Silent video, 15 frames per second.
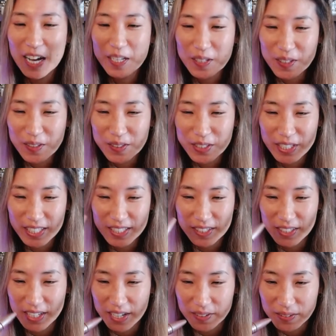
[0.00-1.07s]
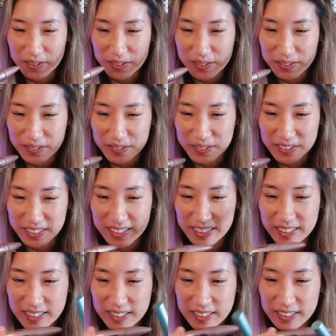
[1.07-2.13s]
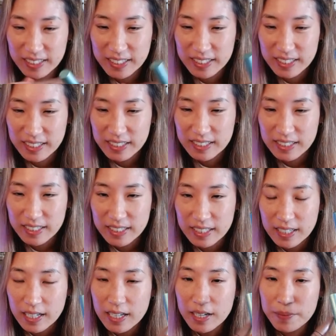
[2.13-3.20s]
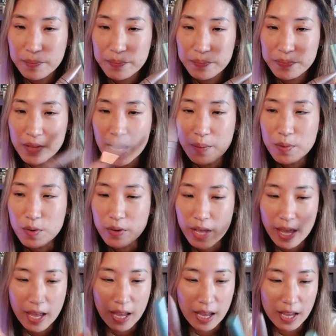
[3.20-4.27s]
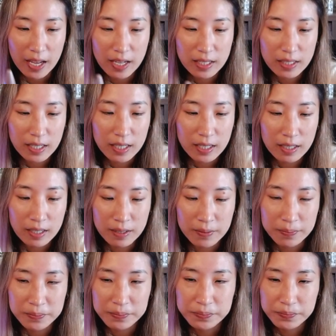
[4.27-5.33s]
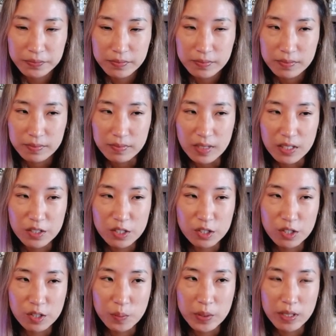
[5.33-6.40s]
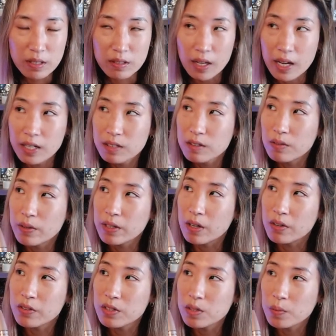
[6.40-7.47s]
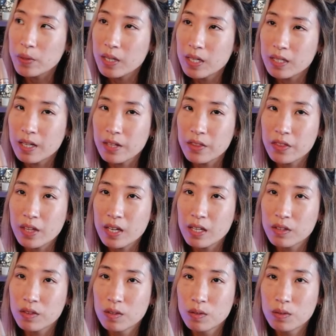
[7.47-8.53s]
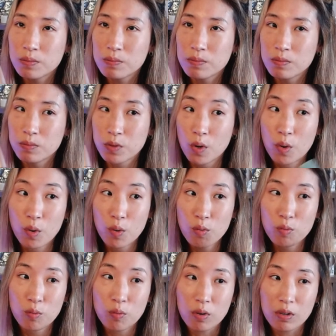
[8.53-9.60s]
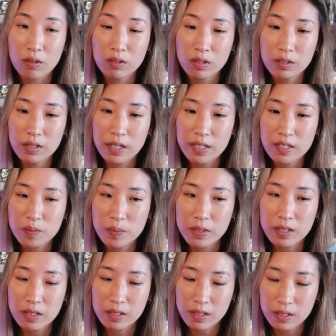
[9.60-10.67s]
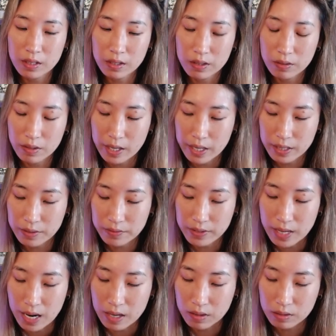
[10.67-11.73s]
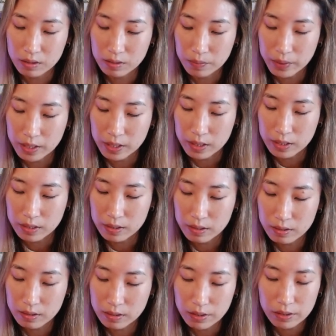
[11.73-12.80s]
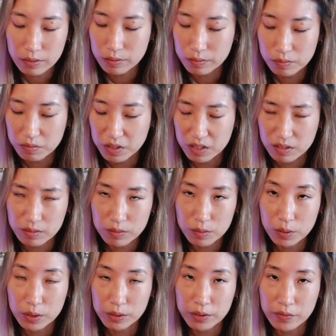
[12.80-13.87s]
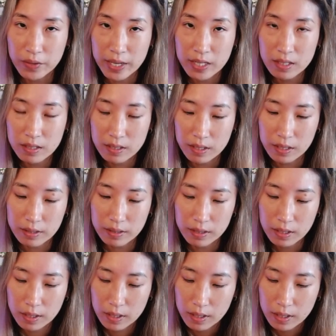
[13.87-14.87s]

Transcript: I know, she doesn't have her own. Um, I'm okay. Um, there's just been a lot going on this week and i think the the whole world has been you know kind of down because just you know world events and